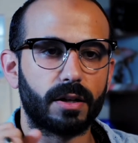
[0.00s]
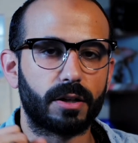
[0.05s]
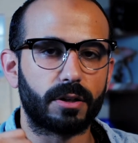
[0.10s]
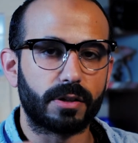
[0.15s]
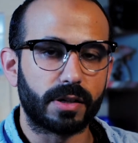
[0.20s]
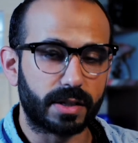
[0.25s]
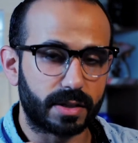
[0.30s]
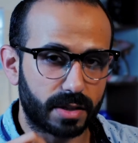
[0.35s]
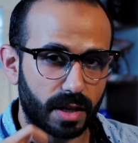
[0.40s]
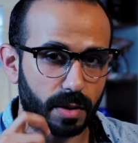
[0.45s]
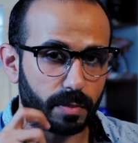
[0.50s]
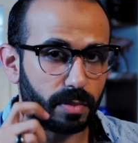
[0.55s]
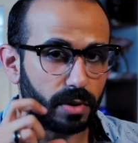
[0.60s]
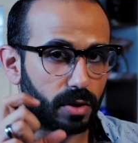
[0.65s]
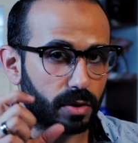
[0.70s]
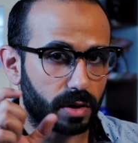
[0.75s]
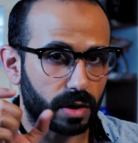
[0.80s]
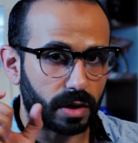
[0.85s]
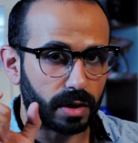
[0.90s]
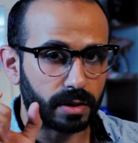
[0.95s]
creates that
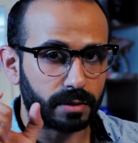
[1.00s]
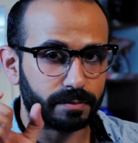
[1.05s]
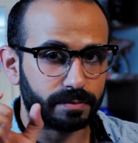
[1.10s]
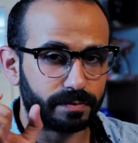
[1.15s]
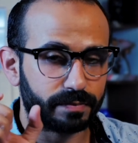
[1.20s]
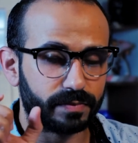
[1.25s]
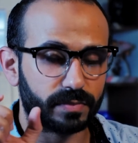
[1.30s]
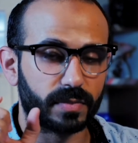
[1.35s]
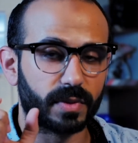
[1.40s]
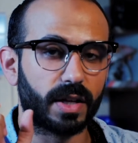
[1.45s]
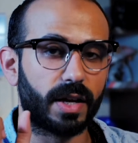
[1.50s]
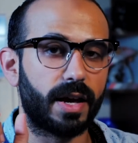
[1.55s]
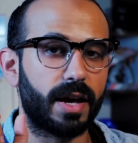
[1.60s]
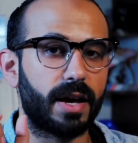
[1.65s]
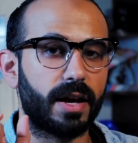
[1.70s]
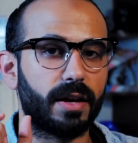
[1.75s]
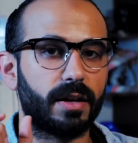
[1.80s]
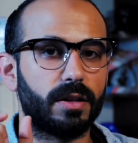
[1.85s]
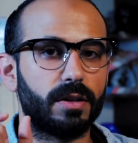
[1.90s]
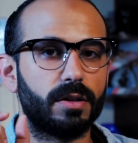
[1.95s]
bokeh.
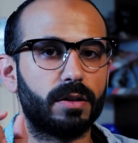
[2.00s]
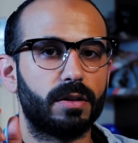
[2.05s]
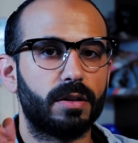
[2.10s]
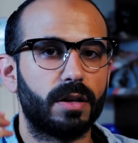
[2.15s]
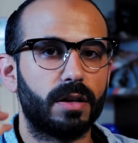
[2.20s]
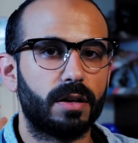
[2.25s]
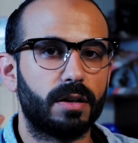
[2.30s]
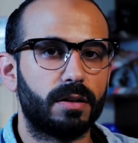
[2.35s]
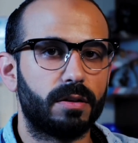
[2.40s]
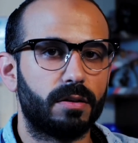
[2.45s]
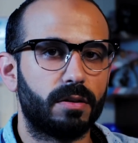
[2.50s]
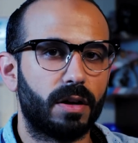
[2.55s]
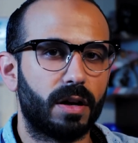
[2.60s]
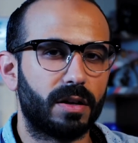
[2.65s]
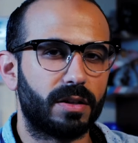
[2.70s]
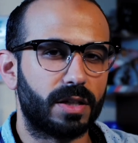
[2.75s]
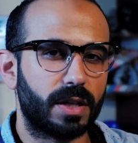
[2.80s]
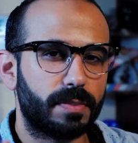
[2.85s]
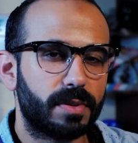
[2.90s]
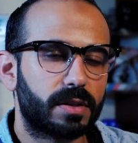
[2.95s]
And
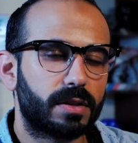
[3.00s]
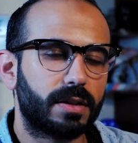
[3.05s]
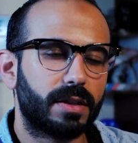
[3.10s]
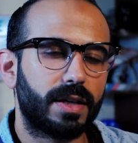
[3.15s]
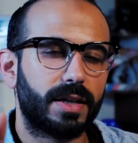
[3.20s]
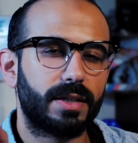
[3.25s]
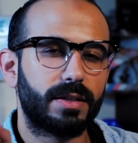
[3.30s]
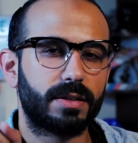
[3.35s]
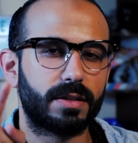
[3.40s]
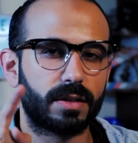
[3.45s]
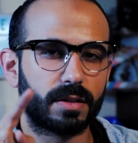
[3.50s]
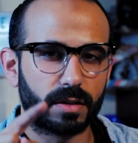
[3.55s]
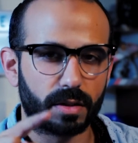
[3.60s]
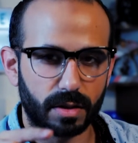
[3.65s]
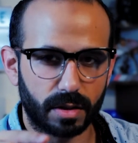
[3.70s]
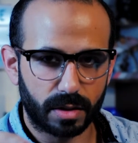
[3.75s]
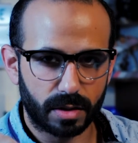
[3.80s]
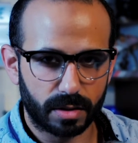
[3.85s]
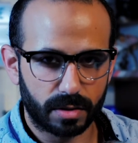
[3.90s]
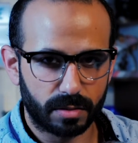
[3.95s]
a typical lens
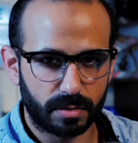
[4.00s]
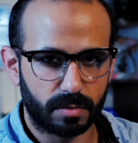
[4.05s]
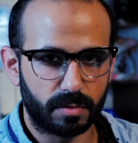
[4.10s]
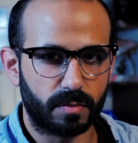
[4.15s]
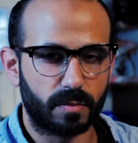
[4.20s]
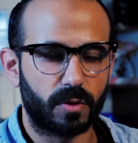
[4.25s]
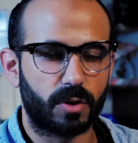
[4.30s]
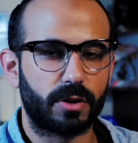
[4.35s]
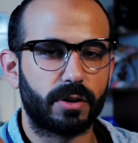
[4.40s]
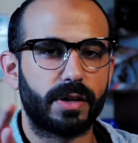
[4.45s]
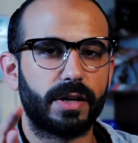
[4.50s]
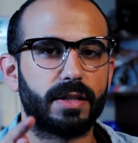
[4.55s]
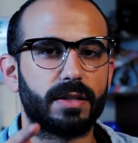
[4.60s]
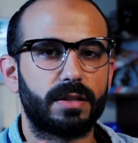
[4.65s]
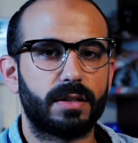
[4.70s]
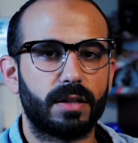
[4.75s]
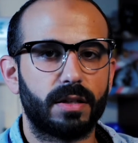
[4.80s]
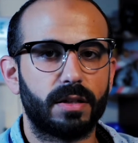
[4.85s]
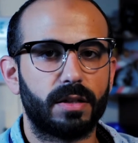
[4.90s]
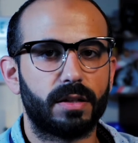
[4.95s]

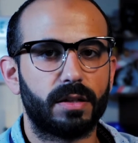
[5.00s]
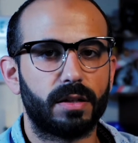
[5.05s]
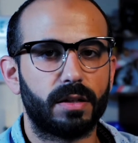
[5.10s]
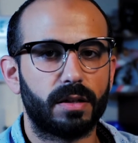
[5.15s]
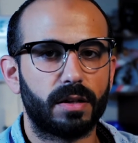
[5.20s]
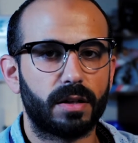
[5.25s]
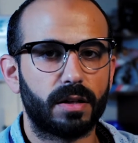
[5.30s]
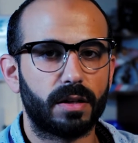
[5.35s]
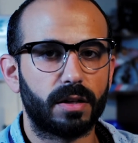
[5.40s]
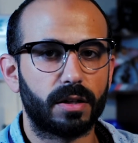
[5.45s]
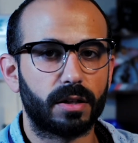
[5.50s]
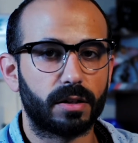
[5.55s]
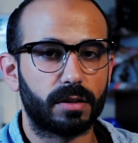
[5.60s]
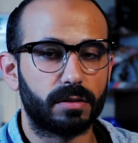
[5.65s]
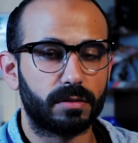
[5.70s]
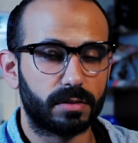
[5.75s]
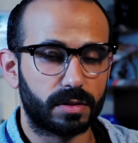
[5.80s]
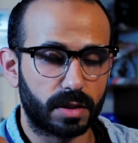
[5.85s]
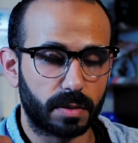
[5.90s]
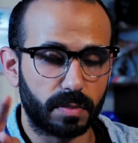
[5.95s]
creates it
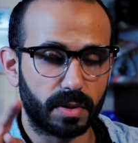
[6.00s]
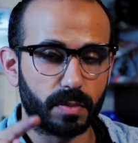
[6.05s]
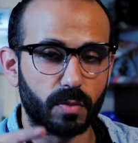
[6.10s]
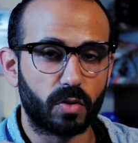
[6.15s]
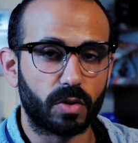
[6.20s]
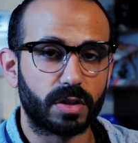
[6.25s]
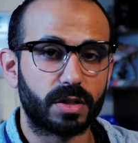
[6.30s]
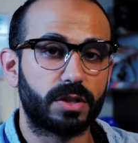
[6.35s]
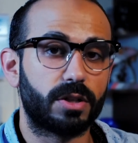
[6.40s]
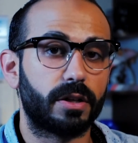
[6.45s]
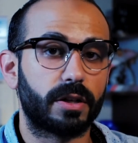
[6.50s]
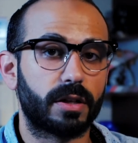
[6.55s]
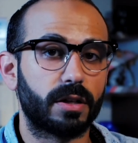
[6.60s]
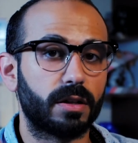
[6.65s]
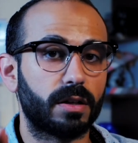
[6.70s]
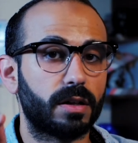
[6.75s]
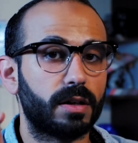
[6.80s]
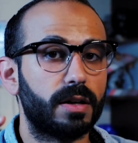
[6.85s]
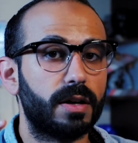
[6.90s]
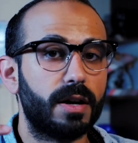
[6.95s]
to be more
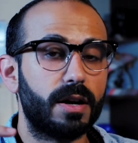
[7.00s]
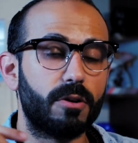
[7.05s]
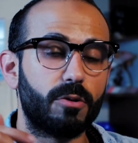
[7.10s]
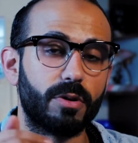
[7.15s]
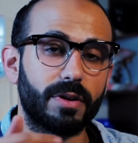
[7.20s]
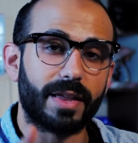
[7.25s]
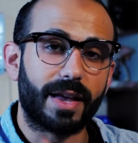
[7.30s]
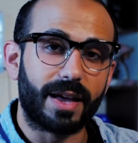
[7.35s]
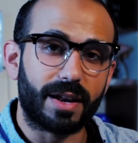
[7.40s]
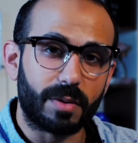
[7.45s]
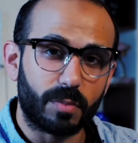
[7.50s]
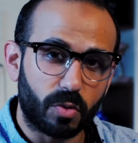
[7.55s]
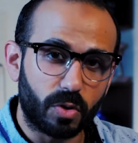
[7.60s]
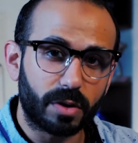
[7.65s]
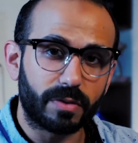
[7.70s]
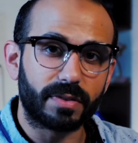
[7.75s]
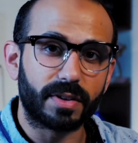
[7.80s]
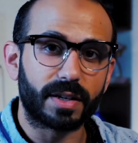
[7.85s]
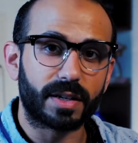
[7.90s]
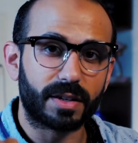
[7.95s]
circular. With the
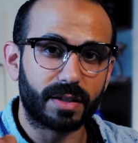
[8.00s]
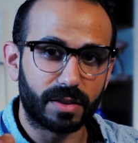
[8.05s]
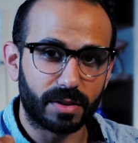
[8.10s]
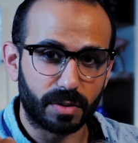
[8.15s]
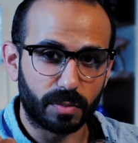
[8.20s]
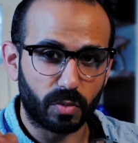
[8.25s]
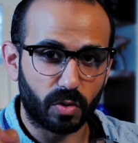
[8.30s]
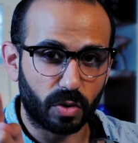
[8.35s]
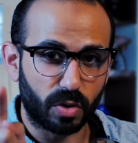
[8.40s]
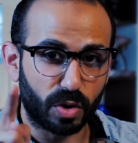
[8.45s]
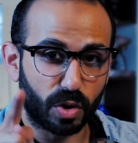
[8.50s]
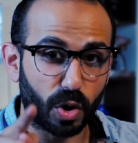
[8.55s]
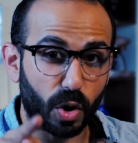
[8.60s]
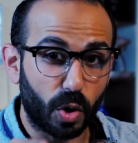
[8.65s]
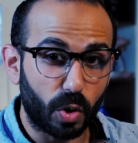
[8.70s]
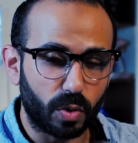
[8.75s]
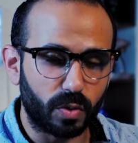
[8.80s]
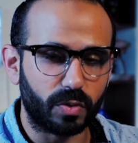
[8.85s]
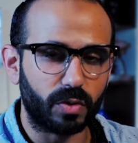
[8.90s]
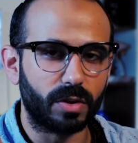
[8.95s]
anamorphic, they're more
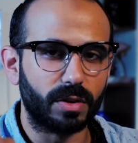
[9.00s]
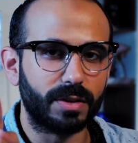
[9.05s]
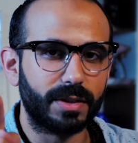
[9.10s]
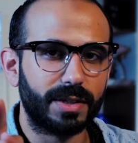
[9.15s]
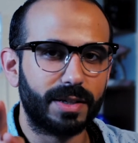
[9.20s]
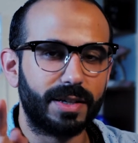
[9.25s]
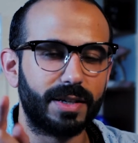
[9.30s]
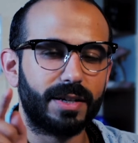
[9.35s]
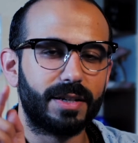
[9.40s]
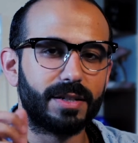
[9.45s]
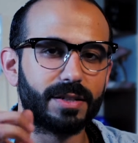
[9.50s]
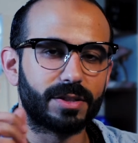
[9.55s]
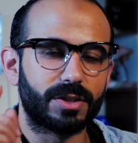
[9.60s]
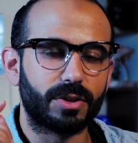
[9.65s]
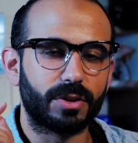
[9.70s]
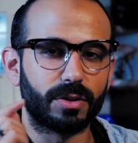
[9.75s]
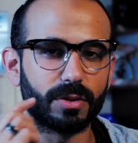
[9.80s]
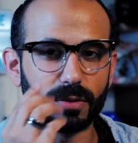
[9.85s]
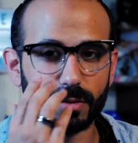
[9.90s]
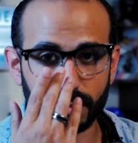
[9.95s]
oval.
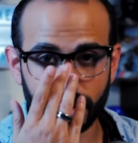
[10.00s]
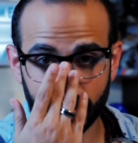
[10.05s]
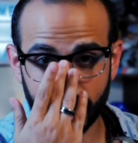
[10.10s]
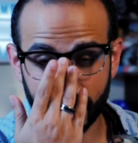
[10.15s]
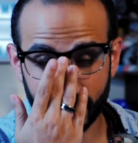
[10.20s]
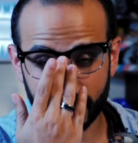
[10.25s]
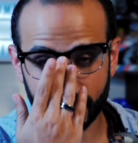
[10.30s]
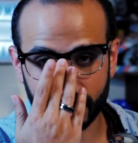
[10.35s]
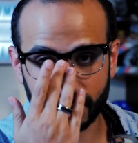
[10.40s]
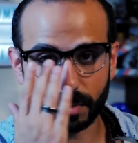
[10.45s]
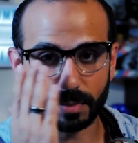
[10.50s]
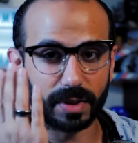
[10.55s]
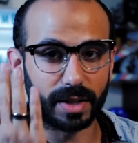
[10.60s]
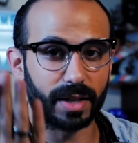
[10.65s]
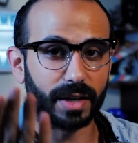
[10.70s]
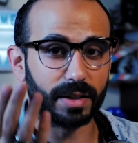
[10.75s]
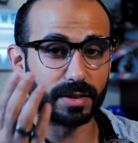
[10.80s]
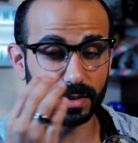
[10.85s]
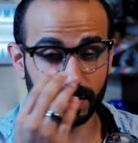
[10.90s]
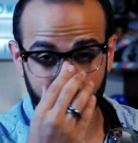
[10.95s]
So that is
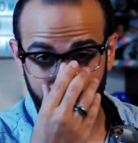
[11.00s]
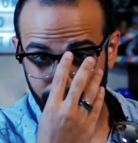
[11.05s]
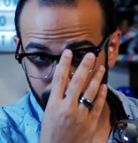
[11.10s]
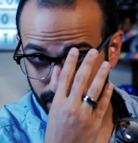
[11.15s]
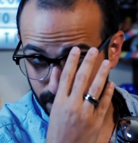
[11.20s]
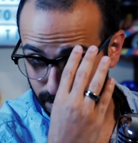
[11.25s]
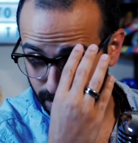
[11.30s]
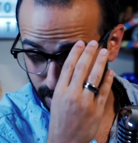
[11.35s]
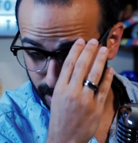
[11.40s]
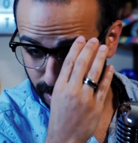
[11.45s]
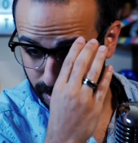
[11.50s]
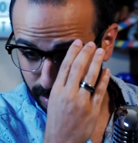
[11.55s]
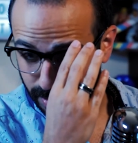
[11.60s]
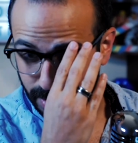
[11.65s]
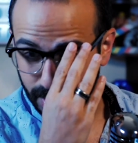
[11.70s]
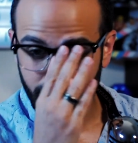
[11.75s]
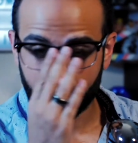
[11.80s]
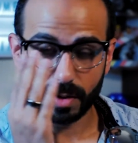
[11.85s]
something else to keep in mind,